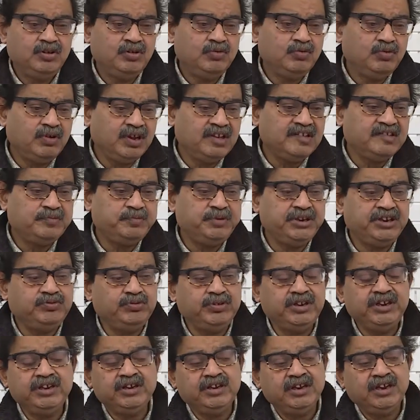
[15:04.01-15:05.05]
was
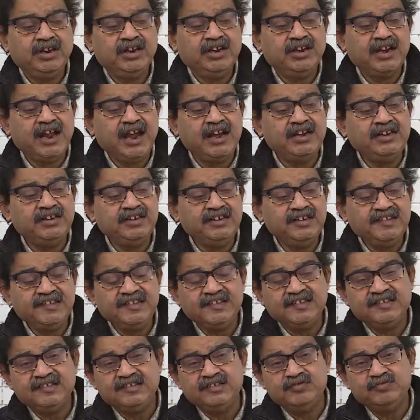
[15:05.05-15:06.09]
between
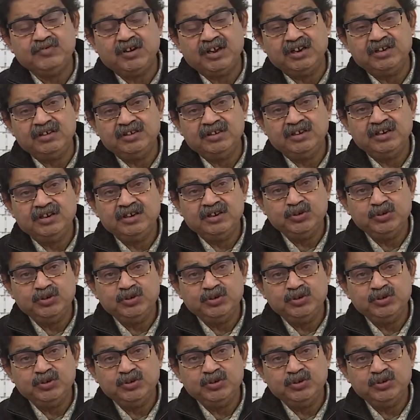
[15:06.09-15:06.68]
1961